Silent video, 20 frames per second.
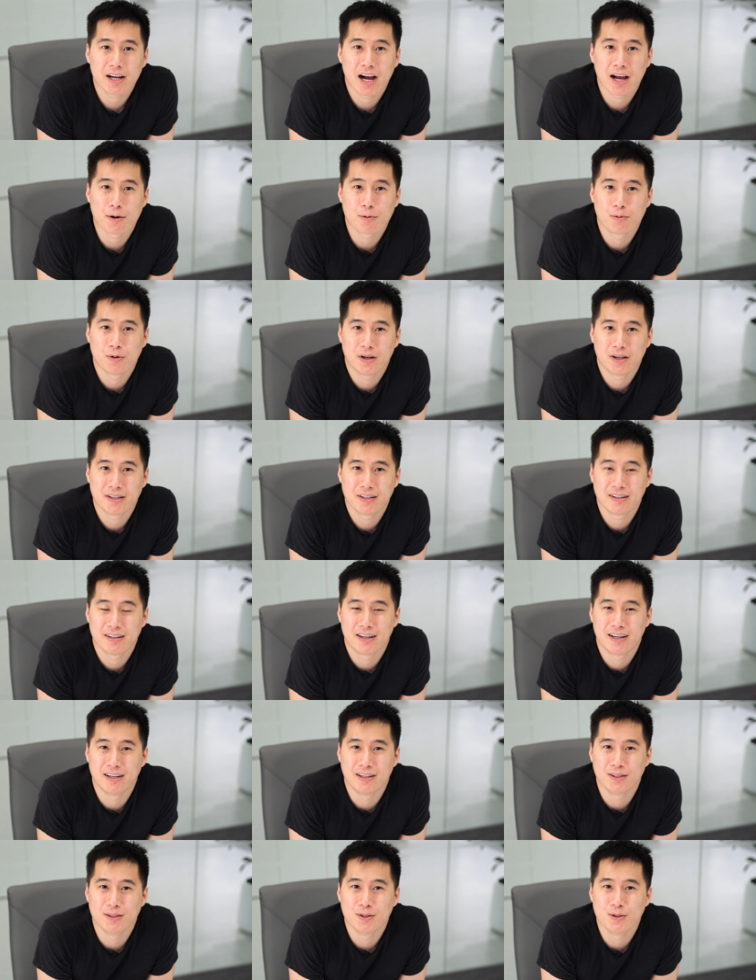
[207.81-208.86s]
I run
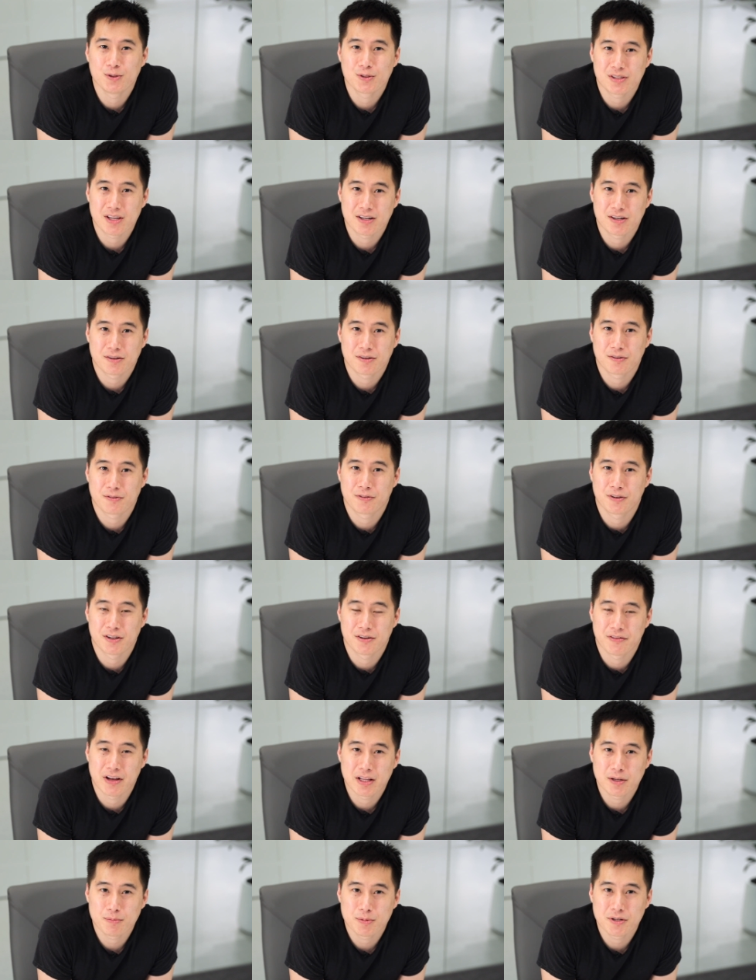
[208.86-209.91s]
a newsletter for
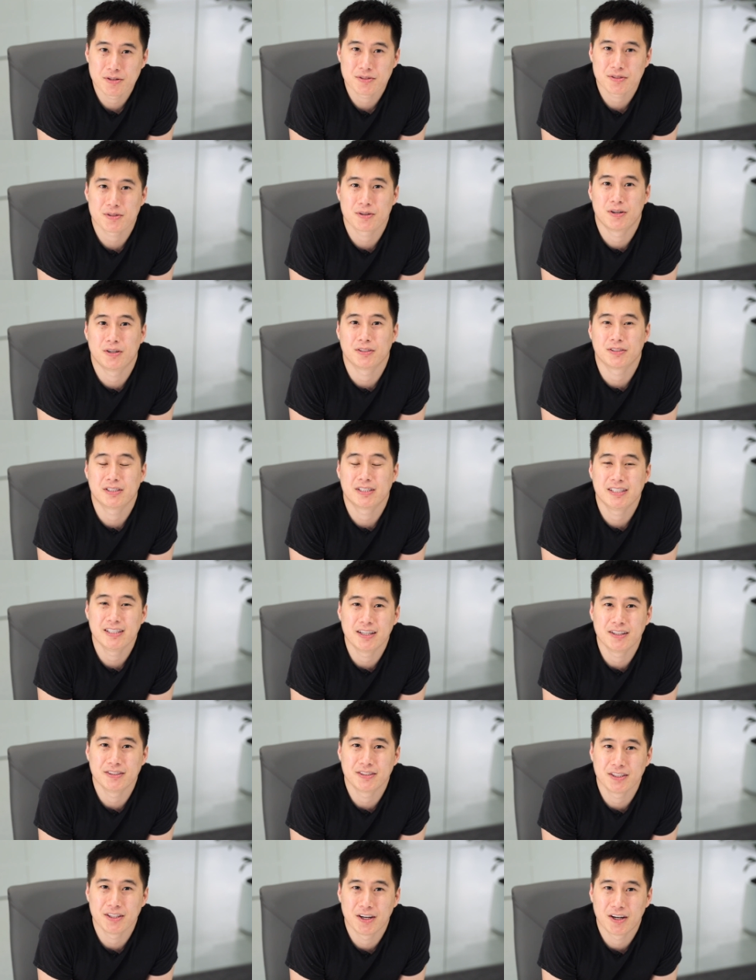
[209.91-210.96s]
developers called
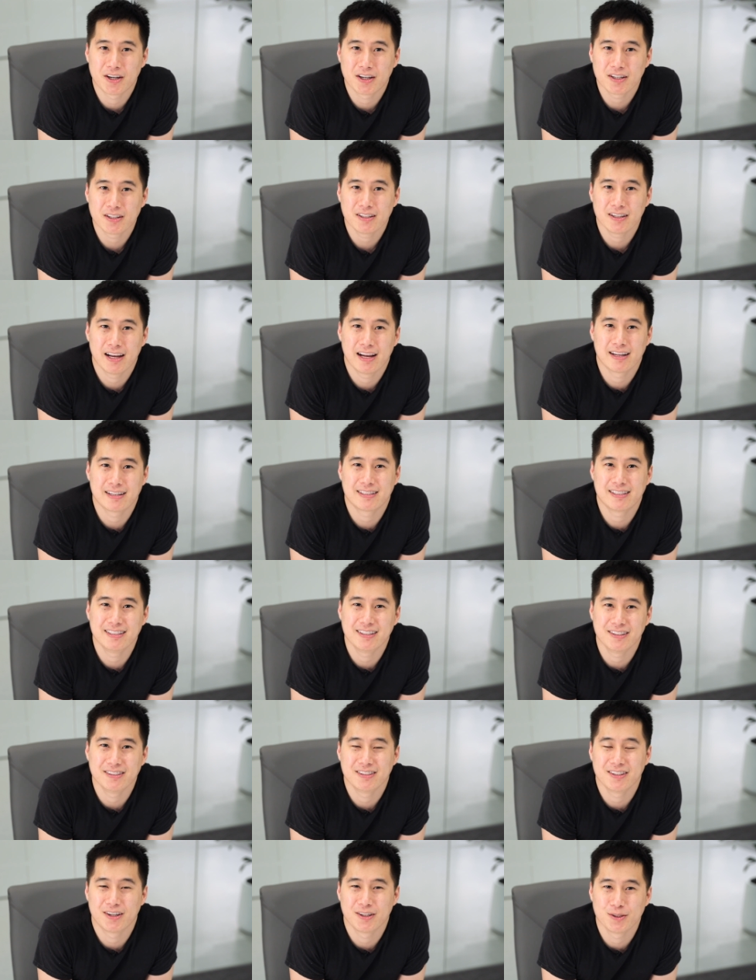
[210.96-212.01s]
TLDR at
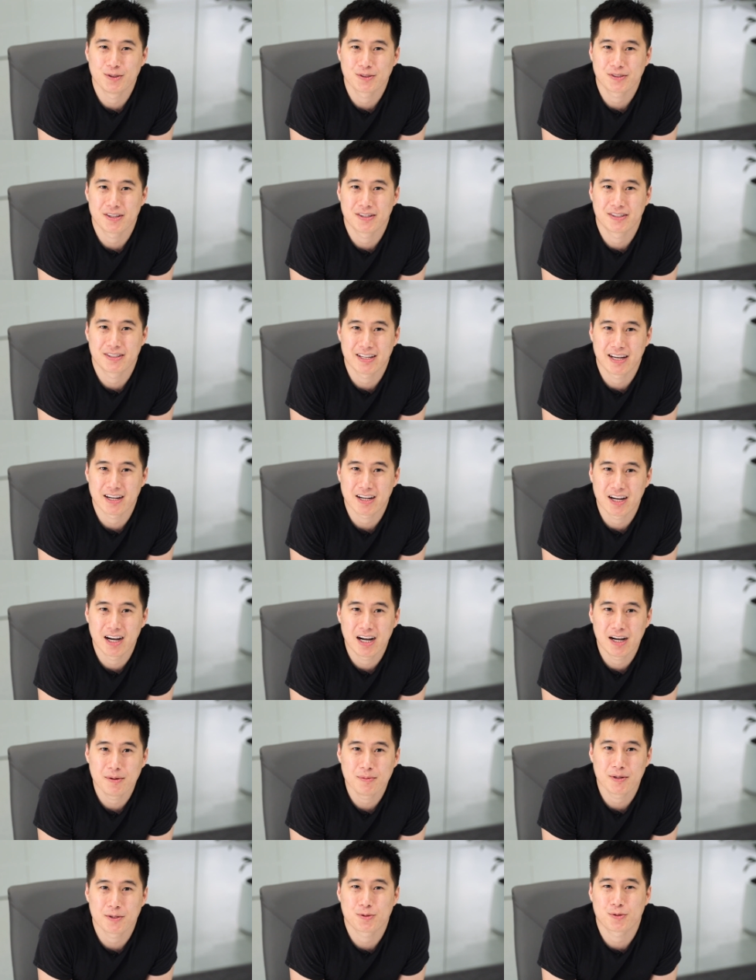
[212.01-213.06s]

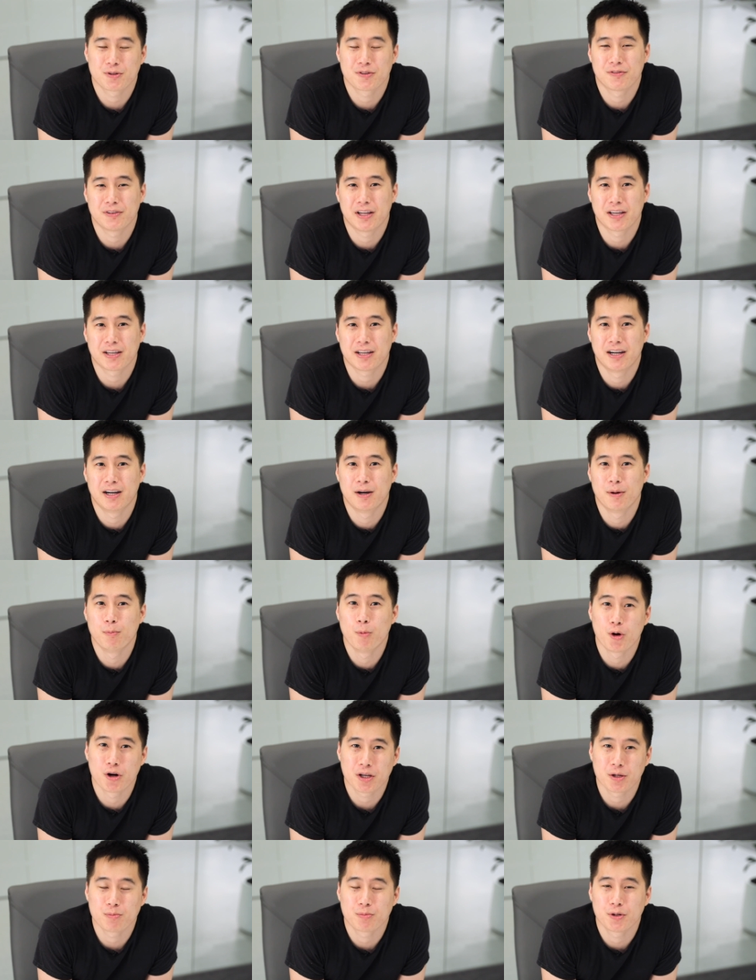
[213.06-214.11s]
tldrnewsletter.com. It's sort of like
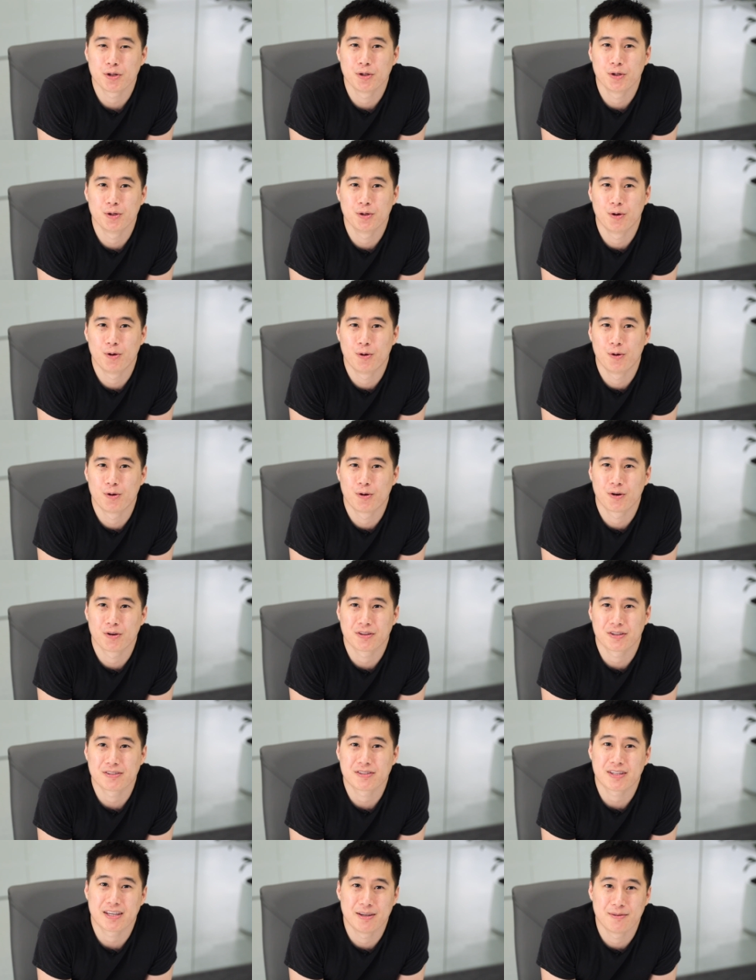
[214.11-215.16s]
Morning Brew or
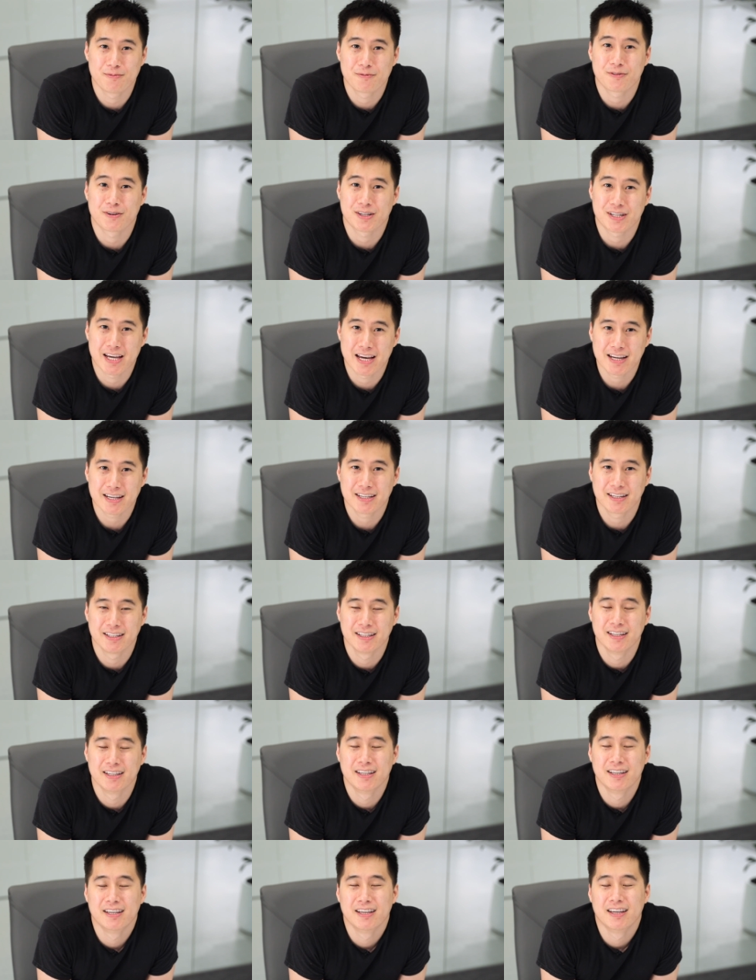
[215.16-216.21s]
The Skim for tech.
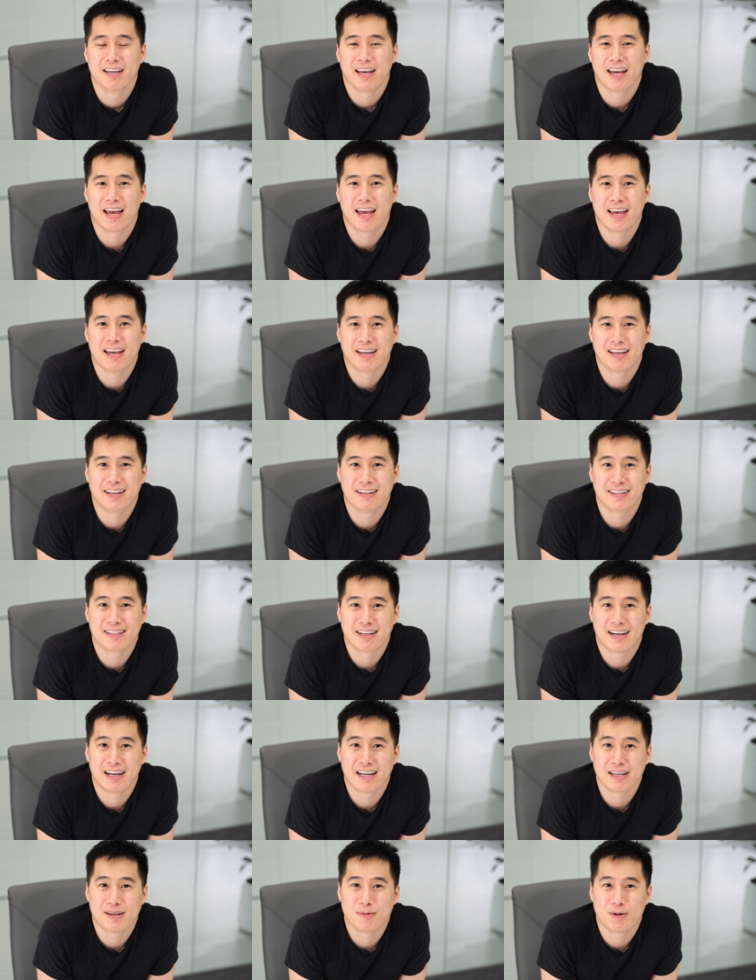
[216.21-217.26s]
And
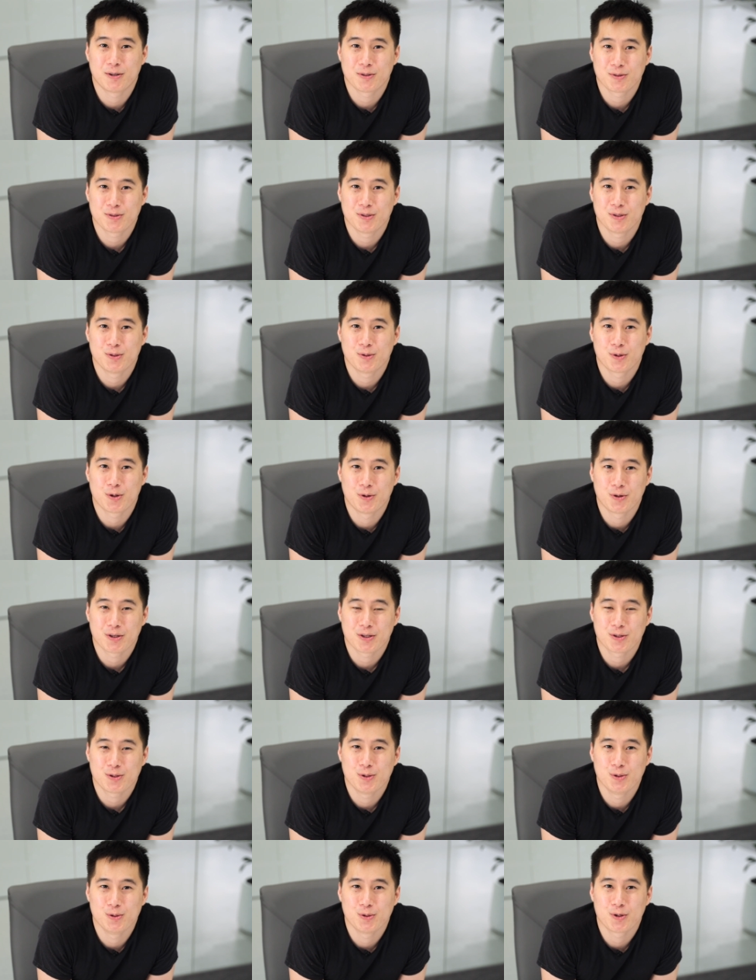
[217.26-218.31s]
I am also
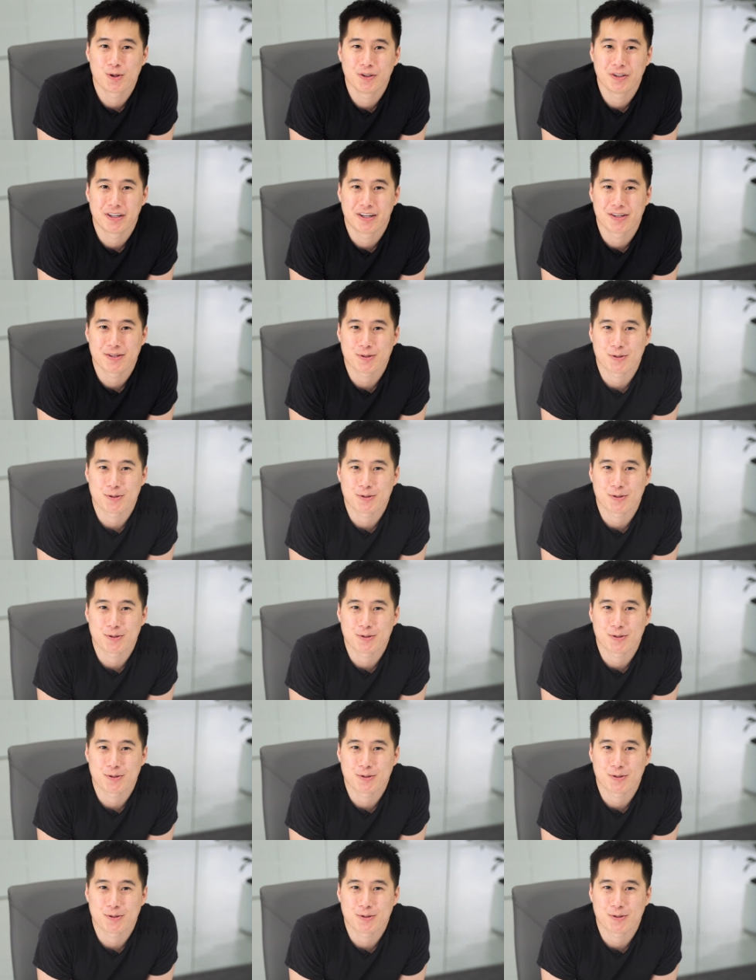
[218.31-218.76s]
going to culinary